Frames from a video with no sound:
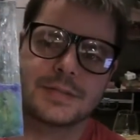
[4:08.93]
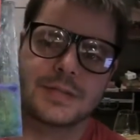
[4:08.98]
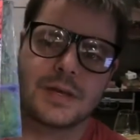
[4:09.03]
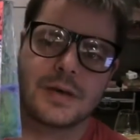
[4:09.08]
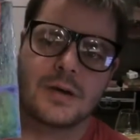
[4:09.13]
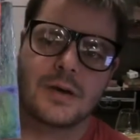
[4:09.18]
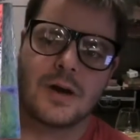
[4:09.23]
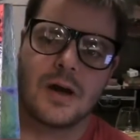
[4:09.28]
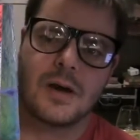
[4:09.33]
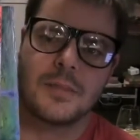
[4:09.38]

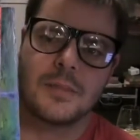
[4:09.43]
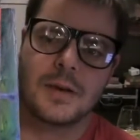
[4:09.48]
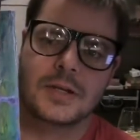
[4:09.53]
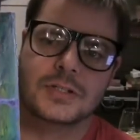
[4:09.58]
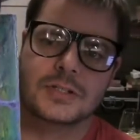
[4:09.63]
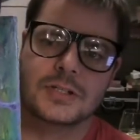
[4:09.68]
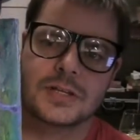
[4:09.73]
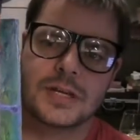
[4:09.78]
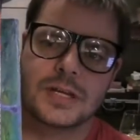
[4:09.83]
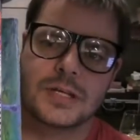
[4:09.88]
So I'm
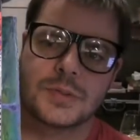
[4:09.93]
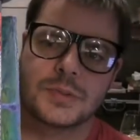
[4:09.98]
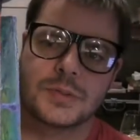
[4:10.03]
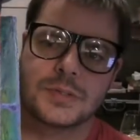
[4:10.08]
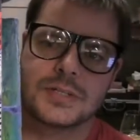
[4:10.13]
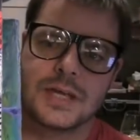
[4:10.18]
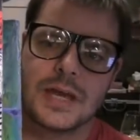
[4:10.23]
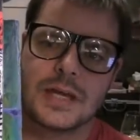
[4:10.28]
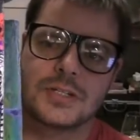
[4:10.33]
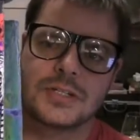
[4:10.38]
actually going to
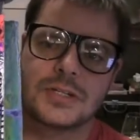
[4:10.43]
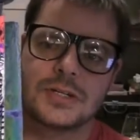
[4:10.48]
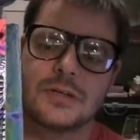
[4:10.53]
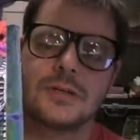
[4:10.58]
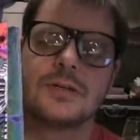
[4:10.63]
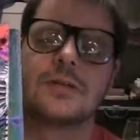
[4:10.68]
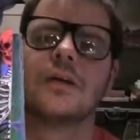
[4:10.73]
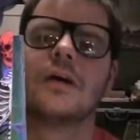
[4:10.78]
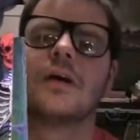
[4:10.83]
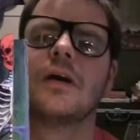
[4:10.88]
attach
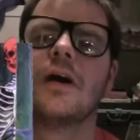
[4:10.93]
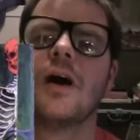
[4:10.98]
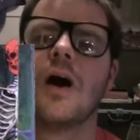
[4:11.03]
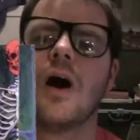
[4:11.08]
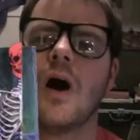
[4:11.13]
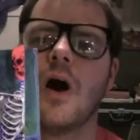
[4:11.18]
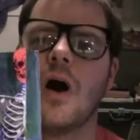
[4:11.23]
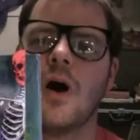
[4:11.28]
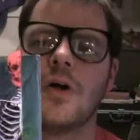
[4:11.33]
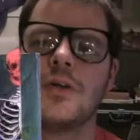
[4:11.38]
it
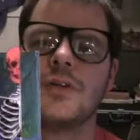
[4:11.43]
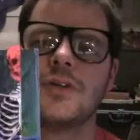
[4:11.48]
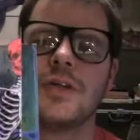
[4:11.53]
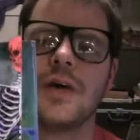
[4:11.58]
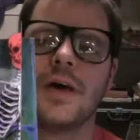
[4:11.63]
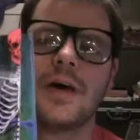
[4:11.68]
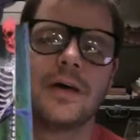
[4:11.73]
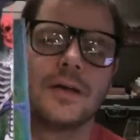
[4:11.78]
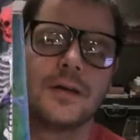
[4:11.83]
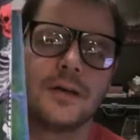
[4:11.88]

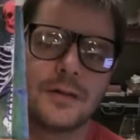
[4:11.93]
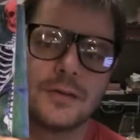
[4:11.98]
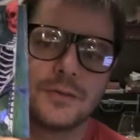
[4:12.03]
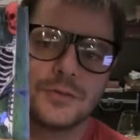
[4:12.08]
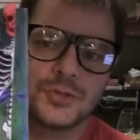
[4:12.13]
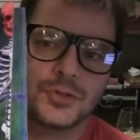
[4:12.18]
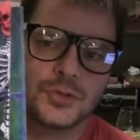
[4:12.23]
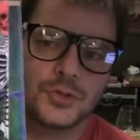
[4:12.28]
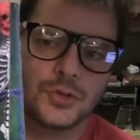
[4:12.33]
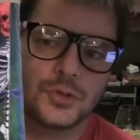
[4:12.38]
on
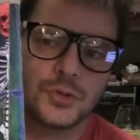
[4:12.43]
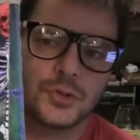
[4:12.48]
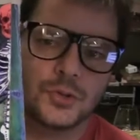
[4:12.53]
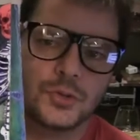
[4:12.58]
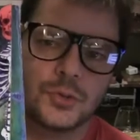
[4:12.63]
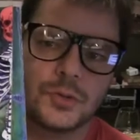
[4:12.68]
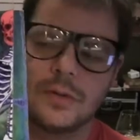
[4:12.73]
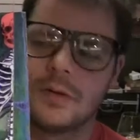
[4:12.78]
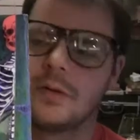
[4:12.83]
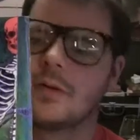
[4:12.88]

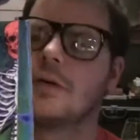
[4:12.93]
to